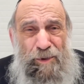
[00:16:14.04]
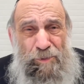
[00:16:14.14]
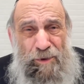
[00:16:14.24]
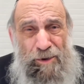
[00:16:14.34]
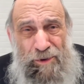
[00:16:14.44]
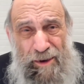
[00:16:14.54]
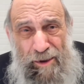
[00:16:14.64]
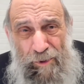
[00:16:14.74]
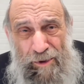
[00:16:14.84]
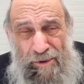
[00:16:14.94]
people
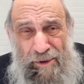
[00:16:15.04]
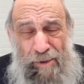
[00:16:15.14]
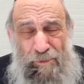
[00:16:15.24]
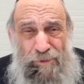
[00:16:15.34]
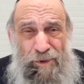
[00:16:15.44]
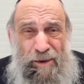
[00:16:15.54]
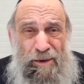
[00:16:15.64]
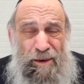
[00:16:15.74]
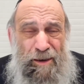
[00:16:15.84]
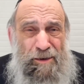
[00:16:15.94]
think I'm one of them if I
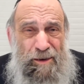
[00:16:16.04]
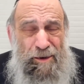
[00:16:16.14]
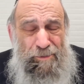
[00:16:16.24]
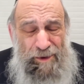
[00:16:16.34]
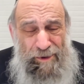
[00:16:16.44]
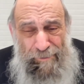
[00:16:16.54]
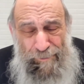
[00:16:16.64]
connect to them.